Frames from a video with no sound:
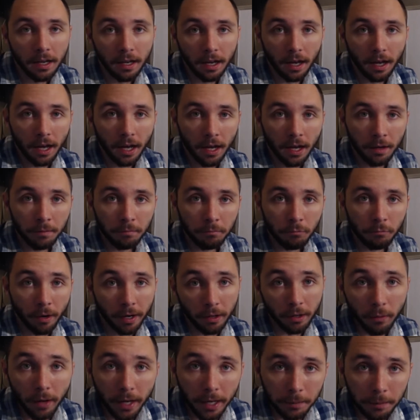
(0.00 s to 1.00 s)
um, right
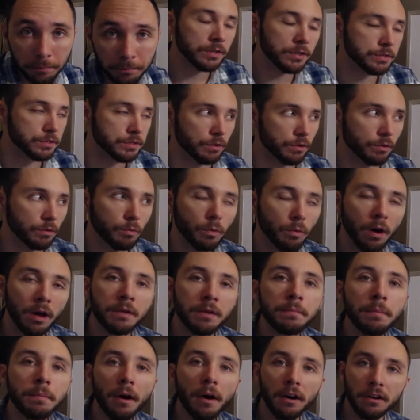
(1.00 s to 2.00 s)
away. So
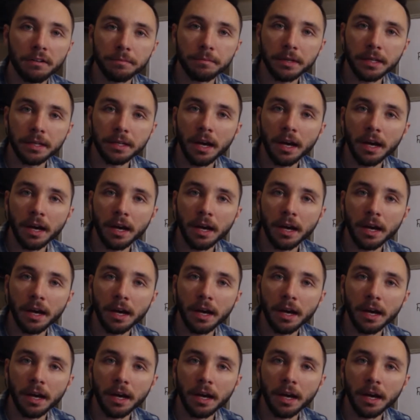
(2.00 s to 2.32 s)
one part of me